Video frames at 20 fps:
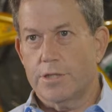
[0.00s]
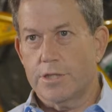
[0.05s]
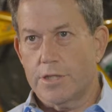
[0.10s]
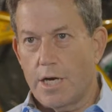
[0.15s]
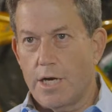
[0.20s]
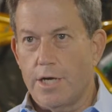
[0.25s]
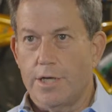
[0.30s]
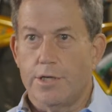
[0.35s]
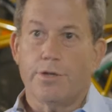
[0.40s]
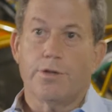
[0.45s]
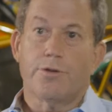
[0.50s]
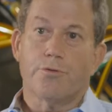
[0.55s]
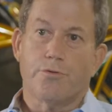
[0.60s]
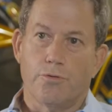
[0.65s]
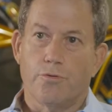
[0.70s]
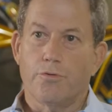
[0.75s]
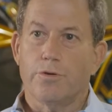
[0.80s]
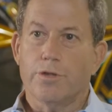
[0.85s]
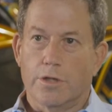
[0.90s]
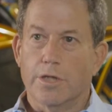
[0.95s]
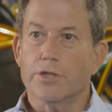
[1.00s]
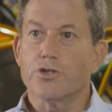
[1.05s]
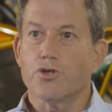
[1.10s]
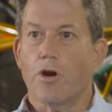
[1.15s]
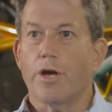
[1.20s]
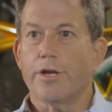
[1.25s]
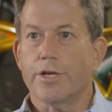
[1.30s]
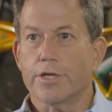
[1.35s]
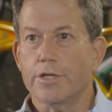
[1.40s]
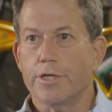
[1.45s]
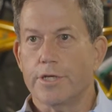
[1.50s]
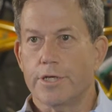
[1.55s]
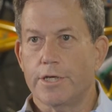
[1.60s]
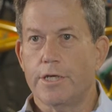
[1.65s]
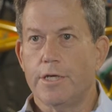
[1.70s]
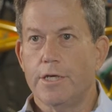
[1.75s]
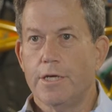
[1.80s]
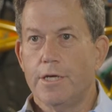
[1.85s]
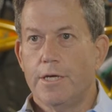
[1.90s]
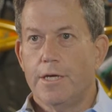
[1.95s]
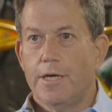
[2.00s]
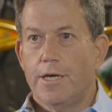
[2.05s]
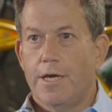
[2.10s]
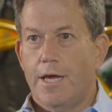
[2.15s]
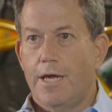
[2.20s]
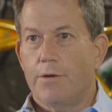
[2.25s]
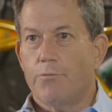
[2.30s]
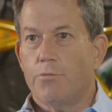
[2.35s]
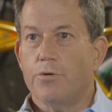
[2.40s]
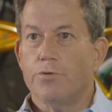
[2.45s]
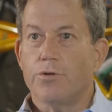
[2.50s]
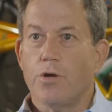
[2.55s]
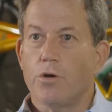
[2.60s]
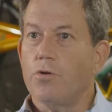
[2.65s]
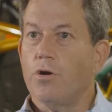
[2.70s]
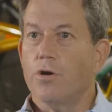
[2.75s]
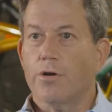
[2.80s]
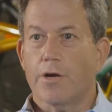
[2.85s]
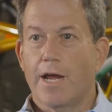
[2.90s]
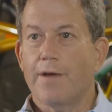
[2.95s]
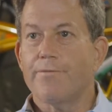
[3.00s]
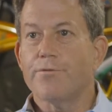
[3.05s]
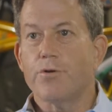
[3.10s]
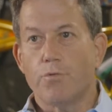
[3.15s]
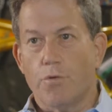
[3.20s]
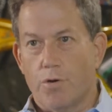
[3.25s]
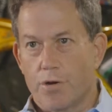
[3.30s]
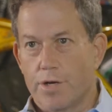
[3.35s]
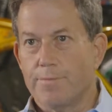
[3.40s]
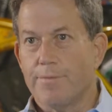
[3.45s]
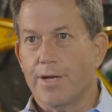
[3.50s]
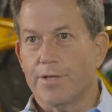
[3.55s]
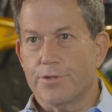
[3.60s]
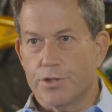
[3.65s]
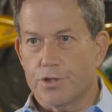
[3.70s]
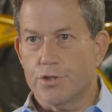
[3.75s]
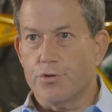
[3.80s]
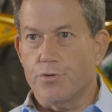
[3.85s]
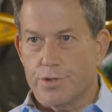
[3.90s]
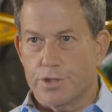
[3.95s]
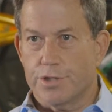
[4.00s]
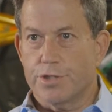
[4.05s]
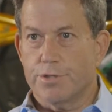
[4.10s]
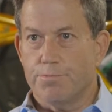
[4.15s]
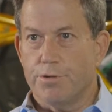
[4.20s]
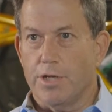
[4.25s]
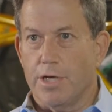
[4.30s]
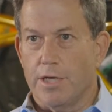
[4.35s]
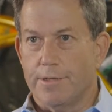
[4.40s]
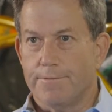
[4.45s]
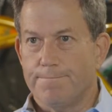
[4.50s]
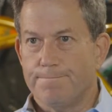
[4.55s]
signed through electronically, and we no longer have to worry about the source of supply.